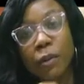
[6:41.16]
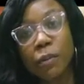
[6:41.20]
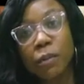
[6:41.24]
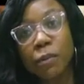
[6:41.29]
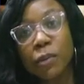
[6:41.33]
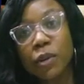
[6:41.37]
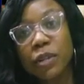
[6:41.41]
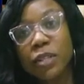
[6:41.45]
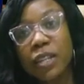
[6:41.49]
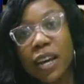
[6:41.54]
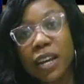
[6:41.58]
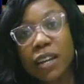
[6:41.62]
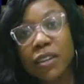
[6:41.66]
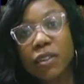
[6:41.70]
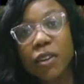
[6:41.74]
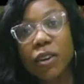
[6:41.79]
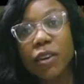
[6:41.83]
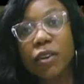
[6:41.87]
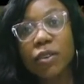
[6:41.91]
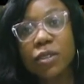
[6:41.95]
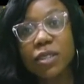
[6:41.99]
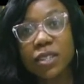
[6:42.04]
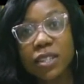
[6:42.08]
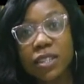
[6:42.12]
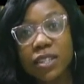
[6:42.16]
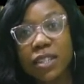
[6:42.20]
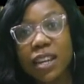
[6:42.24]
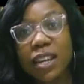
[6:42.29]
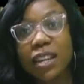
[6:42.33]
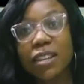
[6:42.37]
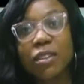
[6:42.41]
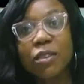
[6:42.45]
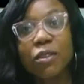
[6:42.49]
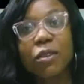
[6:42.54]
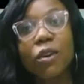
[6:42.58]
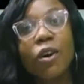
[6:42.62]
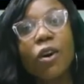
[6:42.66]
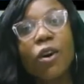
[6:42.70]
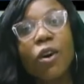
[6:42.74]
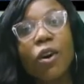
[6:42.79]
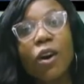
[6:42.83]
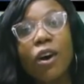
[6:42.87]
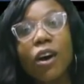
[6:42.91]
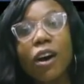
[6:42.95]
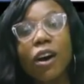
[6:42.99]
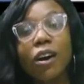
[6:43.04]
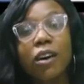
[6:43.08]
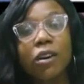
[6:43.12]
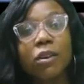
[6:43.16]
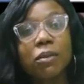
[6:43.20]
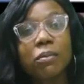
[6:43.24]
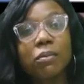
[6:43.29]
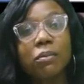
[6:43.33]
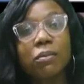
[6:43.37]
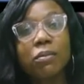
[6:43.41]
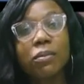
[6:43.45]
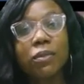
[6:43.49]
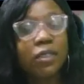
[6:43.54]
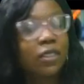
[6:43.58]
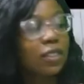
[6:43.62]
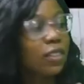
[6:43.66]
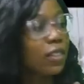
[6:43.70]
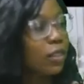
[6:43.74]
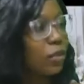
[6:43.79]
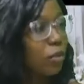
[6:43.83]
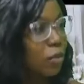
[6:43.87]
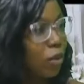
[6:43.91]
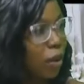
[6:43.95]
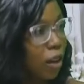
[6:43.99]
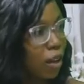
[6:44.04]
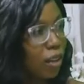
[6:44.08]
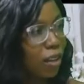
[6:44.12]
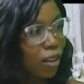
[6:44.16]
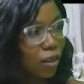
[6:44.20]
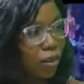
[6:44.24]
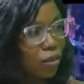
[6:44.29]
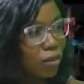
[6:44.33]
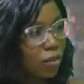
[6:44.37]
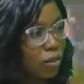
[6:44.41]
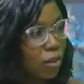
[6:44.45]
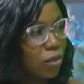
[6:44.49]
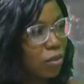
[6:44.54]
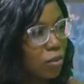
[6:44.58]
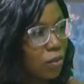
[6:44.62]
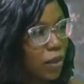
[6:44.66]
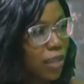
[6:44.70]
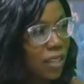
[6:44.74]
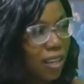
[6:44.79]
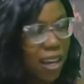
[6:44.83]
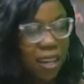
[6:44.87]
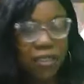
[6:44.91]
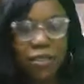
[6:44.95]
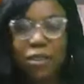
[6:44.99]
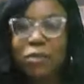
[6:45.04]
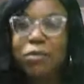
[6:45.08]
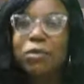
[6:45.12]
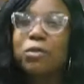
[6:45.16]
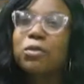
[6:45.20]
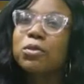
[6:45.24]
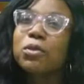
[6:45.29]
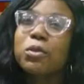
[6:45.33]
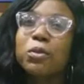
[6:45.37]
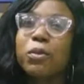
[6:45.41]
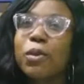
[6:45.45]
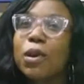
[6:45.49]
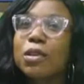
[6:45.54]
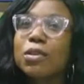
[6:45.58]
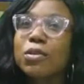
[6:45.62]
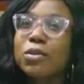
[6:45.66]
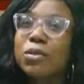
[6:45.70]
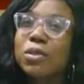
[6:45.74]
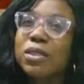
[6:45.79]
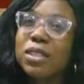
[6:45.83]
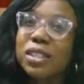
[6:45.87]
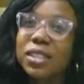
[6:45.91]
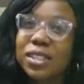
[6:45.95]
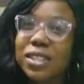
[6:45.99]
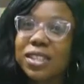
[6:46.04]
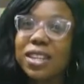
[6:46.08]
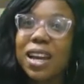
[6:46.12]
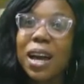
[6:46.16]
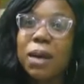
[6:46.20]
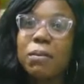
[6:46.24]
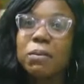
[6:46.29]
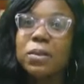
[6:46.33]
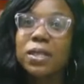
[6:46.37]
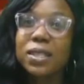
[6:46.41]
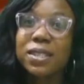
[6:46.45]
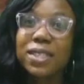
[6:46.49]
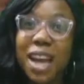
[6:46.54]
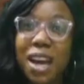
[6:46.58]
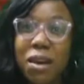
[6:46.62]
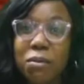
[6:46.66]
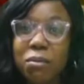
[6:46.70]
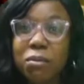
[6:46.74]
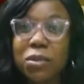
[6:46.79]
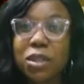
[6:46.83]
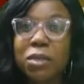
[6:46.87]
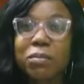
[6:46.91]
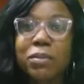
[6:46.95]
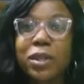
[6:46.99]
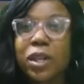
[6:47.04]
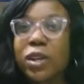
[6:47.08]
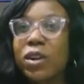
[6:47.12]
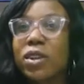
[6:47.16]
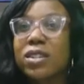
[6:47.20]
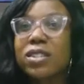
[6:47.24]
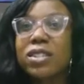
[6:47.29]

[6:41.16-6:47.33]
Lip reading: mother-in-law or sister-in-law, they will automatically, I don't even know what to see. I'm stammering because